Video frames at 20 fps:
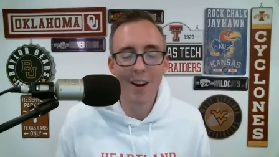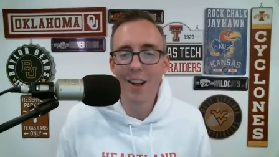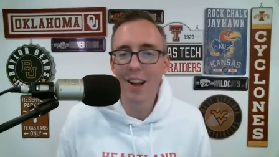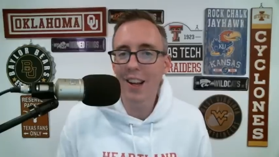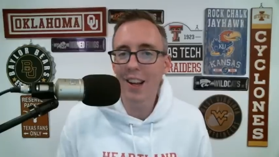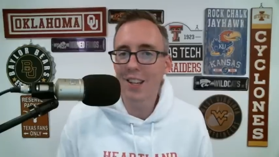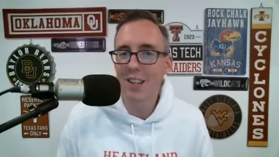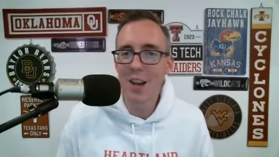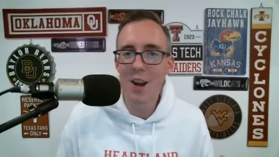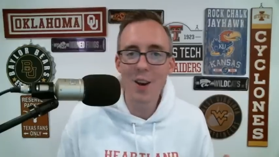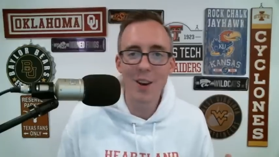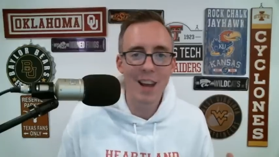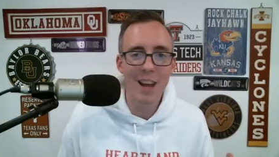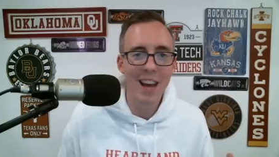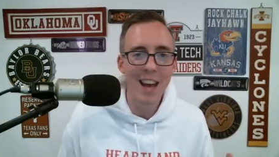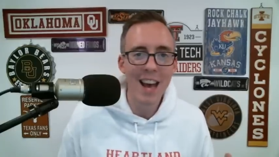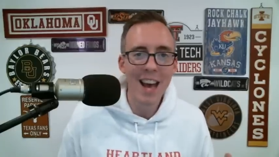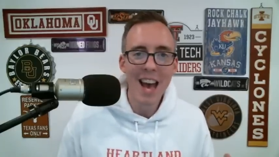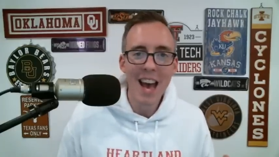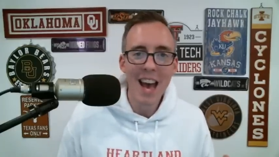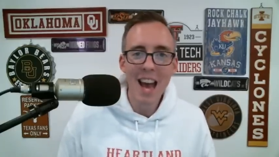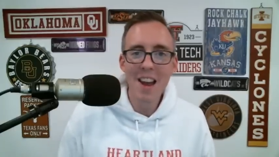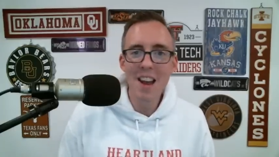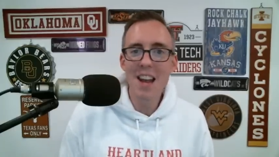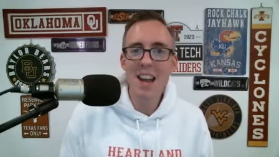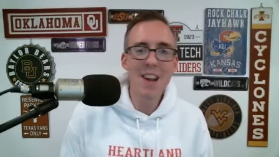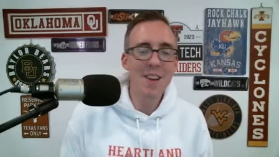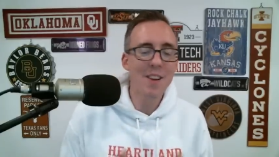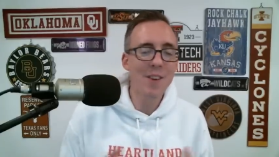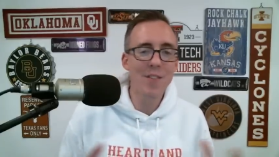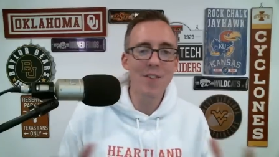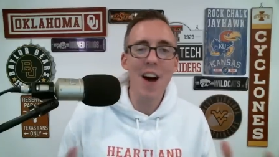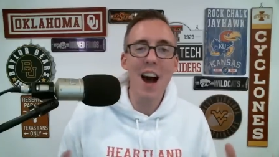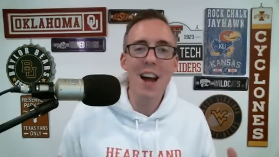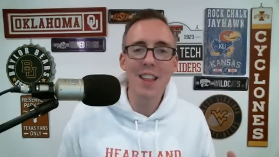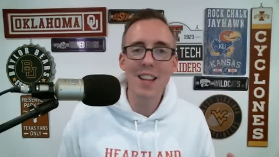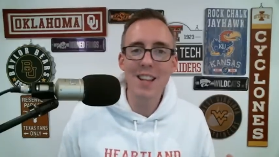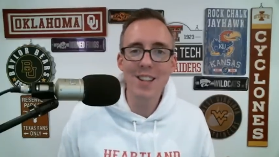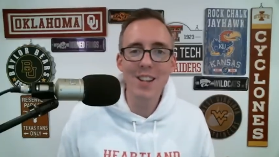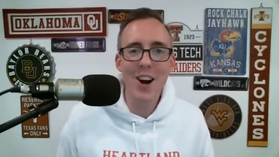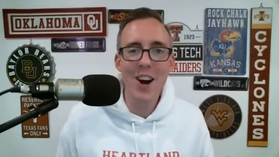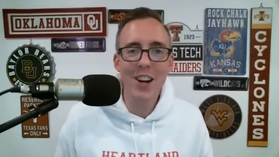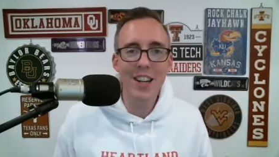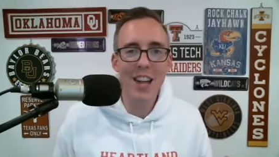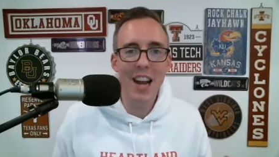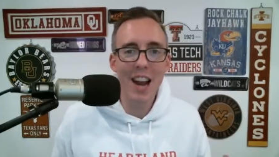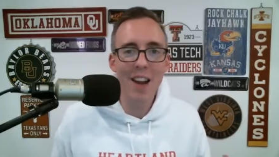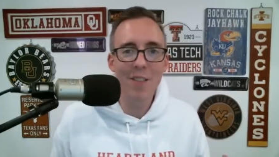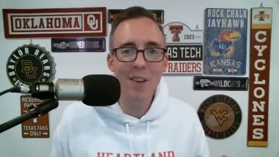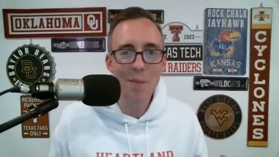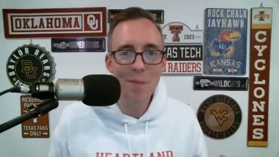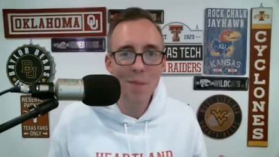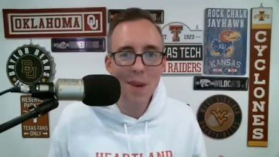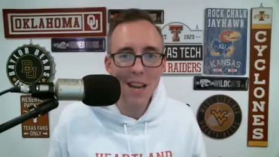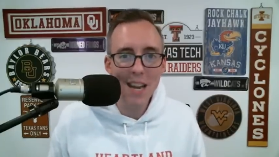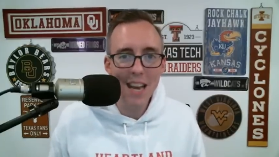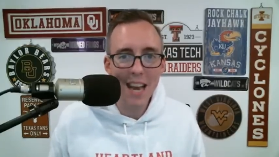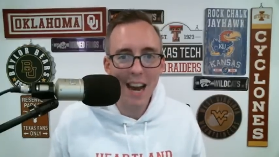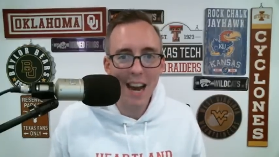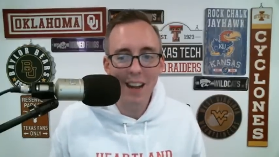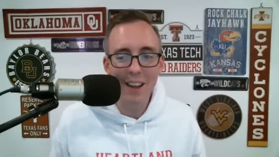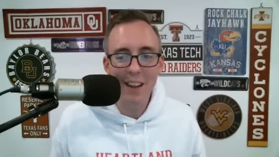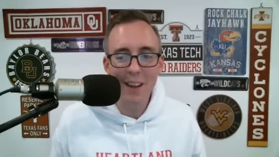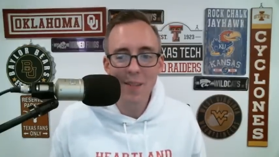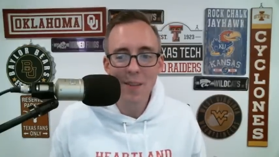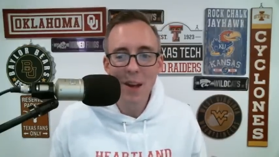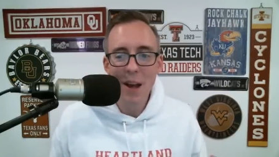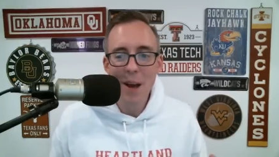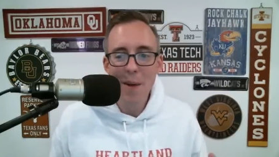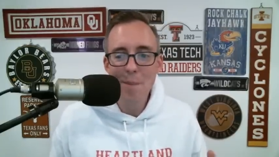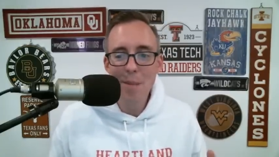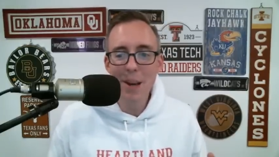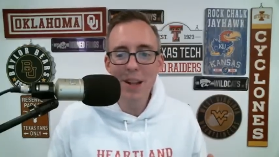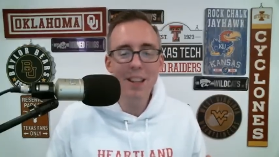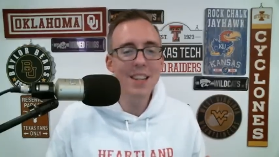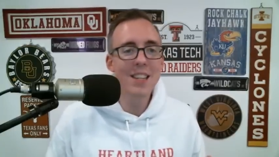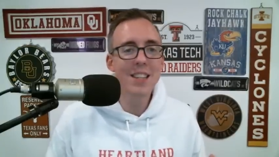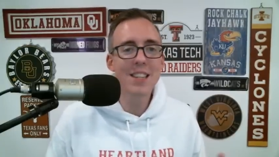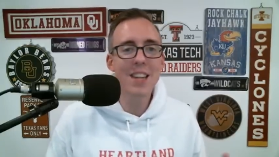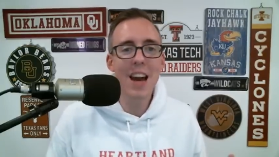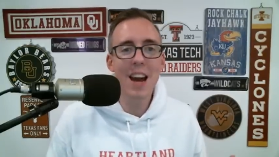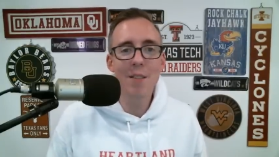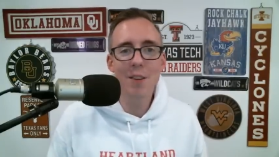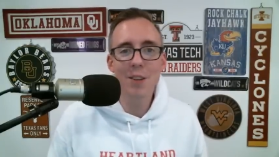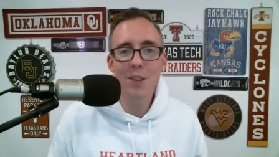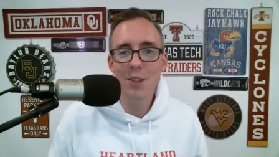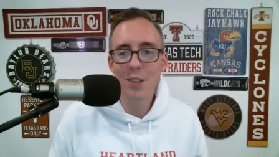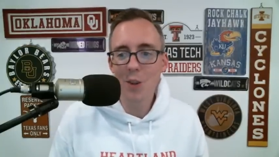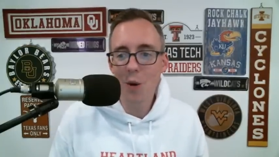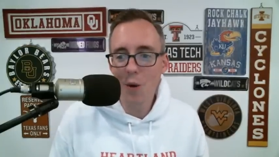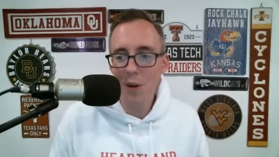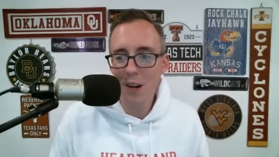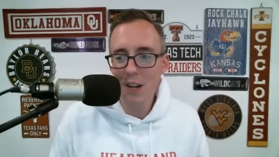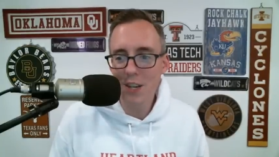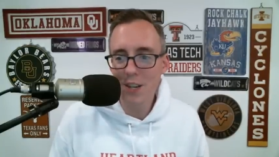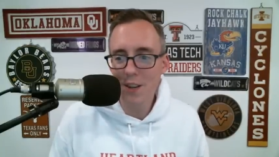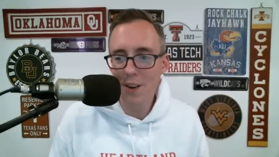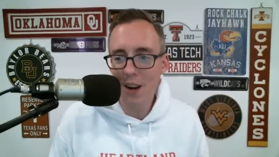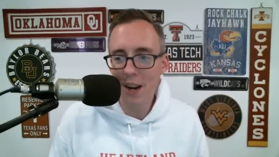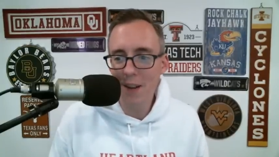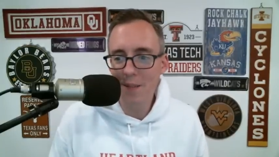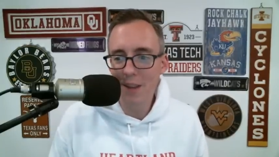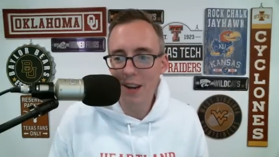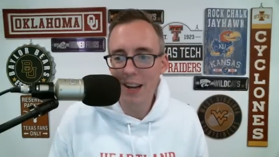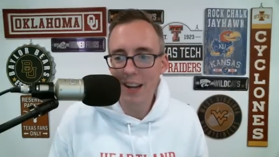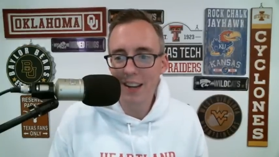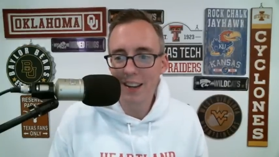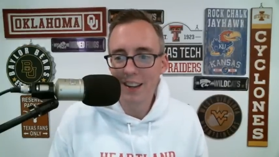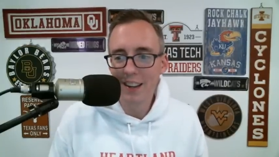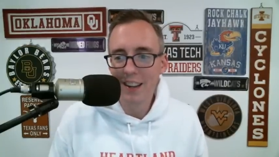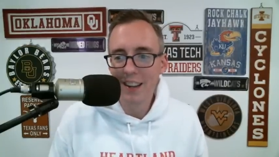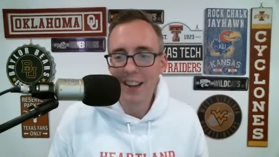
like, dude, it's fine to talk to every media outlet, but at least have your story straight, man.